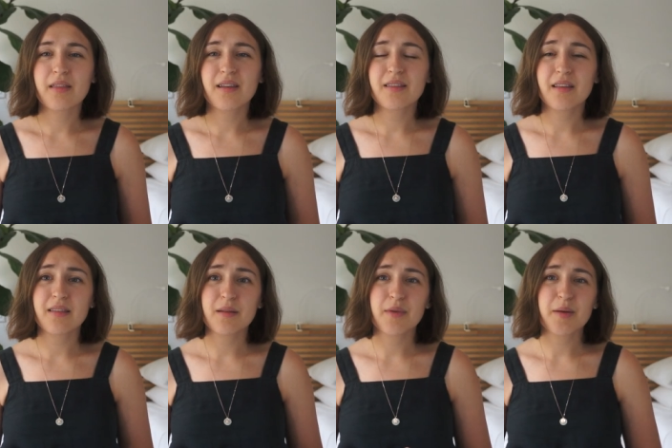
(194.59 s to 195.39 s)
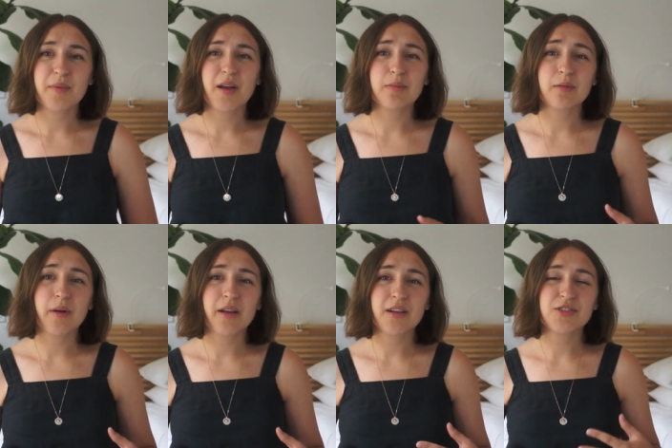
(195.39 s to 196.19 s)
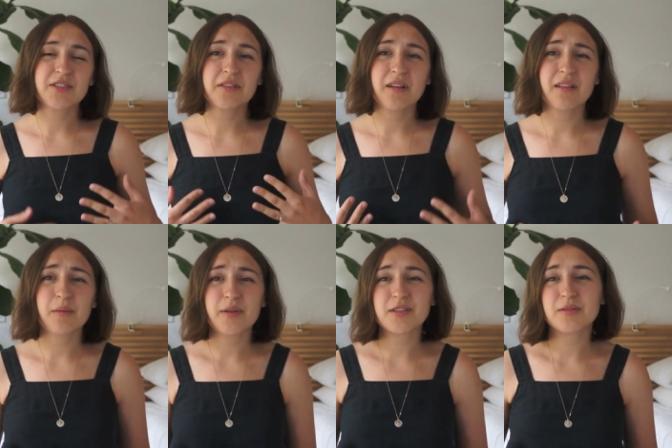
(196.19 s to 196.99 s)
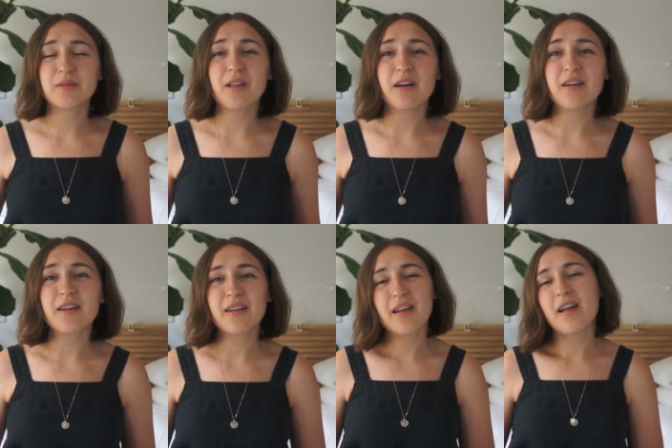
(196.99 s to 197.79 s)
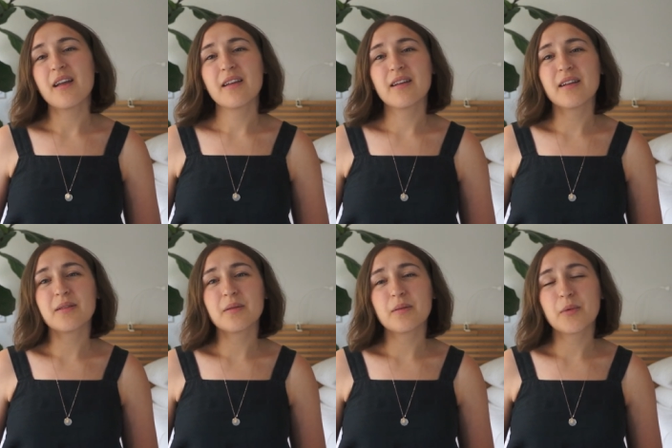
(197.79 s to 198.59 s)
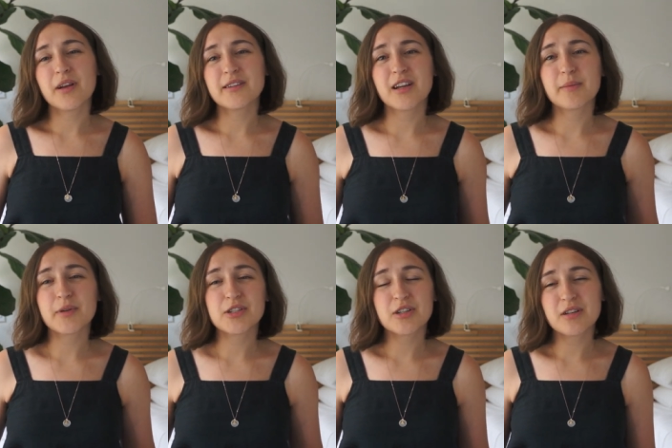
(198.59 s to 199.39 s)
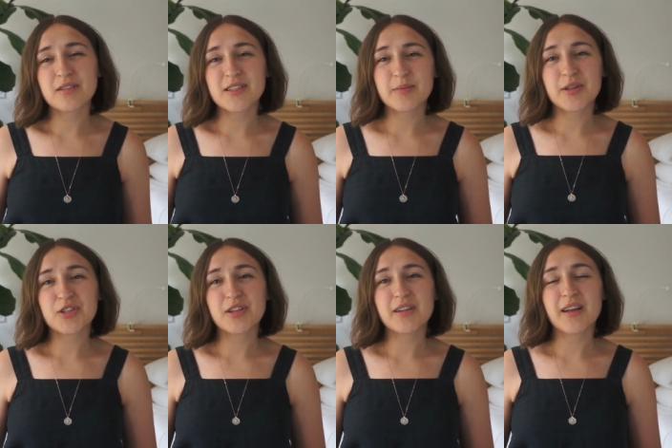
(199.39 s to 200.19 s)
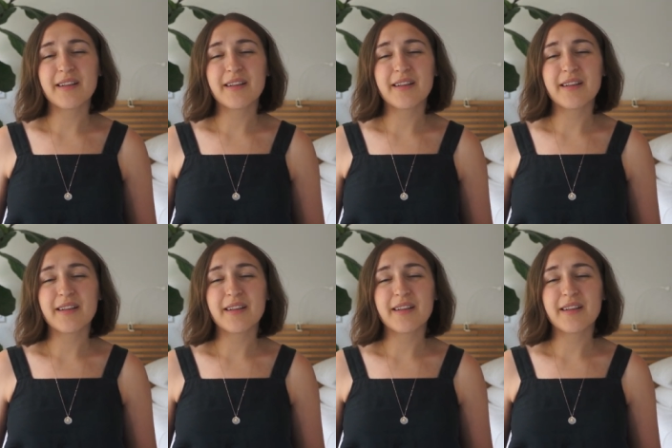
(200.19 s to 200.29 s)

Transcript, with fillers: I think that they make my upper body just look a little bit too long, and when I tuck my shirt in especially,